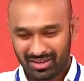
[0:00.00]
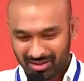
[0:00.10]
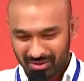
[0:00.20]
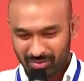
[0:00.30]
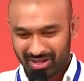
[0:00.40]

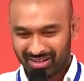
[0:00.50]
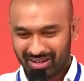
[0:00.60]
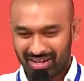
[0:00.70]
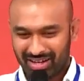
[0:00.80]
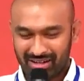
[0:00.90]
but
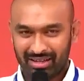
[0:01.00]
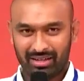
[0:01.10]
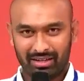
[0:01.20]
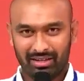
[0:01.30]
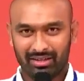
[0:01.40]
I
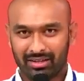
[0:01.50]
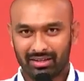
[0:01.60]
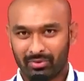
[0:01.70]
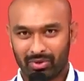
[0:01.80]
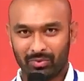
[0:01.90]
really
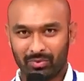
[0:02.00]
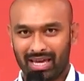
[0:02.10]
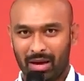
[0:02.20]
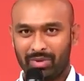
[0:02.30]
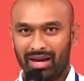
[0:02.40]
was very
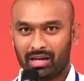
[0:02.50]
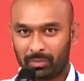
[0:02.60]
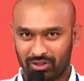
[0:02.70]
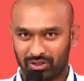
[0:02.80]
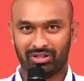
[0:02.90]
happy and
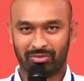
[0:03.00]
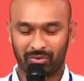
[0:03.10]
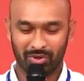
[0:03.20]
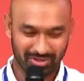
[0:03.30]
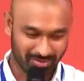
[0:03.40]
appreciated,
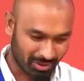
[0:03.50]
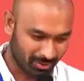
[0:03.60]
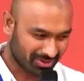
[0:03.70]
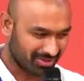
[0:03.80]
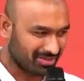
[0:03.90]
because
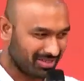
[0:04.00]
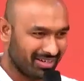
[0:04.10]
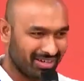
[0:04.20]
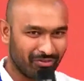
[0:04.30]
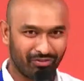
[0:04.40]
Prabodh sir said
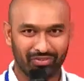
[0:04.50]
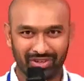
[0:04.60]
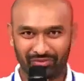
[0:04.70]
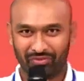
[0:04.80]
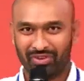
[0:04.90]
that
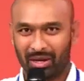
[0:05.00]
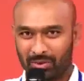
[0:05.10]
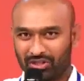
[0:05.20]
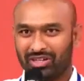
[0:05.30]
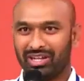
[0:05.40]
if we
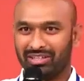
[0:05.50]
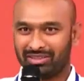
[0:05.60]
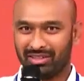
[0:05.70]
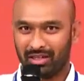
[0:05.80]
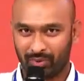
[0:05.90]
appreciate
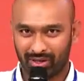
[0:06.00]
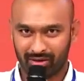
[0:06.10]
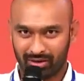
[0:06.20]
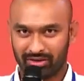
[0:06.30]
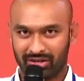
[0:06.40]
anything, it will
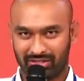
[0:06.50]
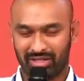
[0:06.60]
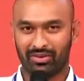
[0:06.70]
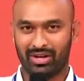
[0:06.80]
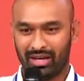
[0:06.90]
increase in
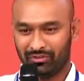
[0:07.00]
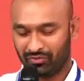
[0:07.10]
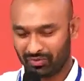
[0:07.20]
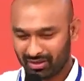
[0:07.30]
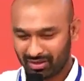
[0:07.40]
our life.
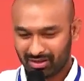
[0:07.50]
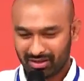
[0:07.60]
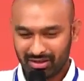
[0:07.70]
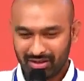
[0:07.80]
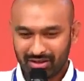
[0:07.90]

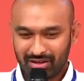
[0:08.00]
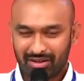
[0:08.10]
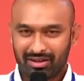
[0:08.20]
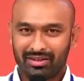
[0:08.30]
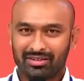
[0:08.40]

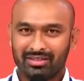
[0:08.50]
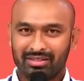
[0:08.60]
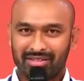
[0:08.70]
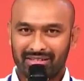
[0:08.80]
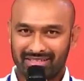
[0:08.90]

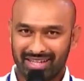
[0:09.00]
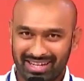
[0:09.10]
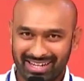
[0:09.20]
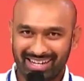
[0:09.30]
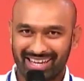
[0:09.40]

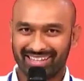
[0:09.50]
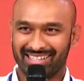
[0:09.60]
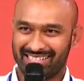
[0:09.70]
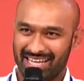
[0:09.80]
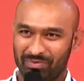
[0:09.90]
Second day, the
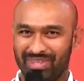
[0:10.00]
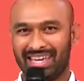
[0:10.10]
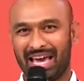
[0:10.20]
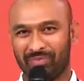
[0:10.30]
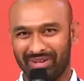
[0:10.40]
same thing
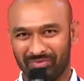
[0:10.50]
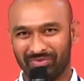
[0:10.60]
happened.